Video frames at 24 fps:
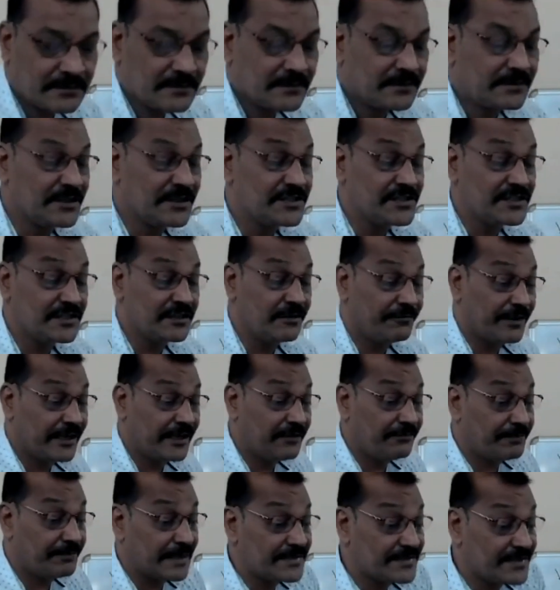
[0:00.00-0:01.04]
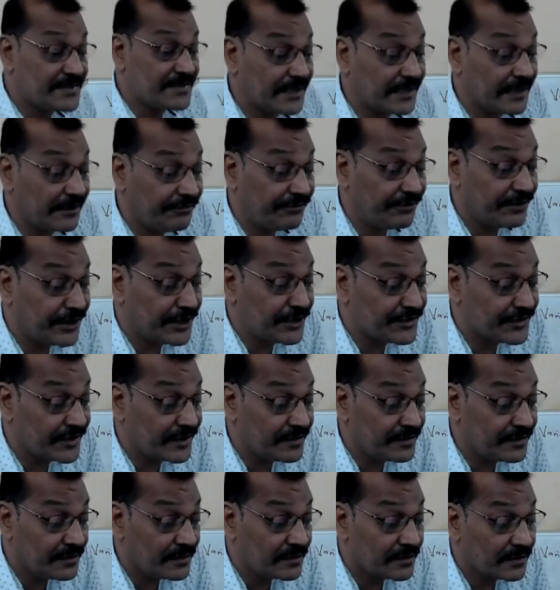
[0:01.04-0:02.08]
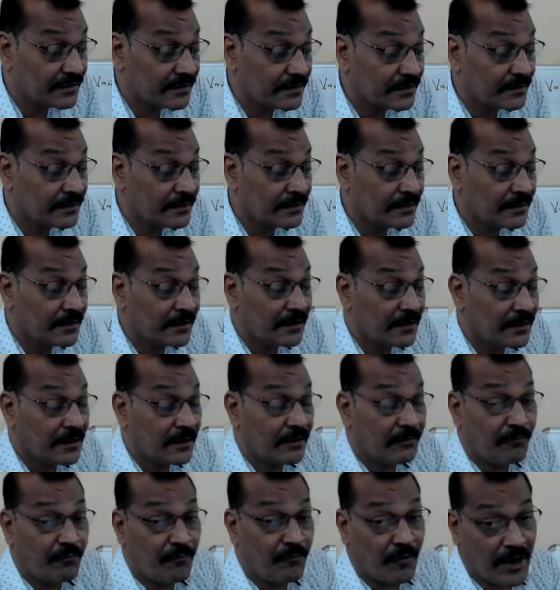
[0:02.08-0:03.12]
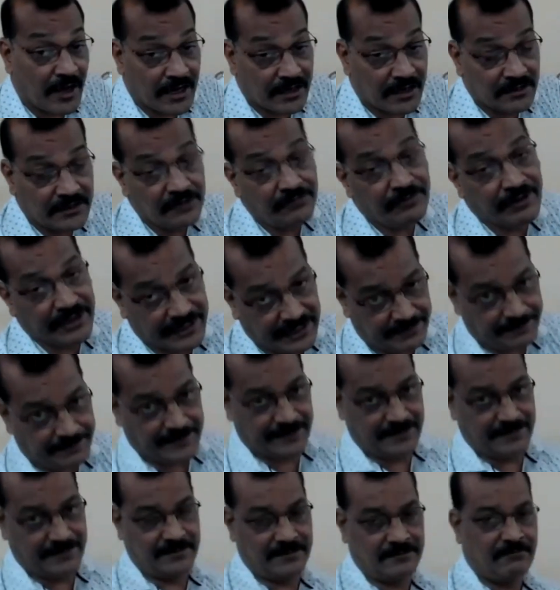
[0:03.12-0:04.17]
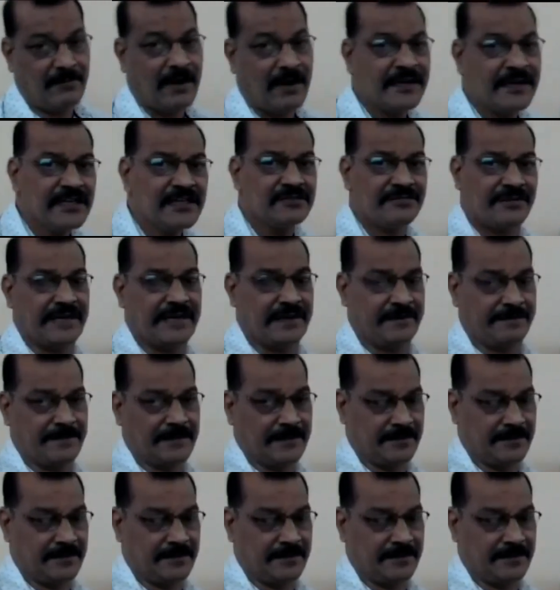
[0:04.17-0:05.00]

This is a very basic definition for the variable. What is variable?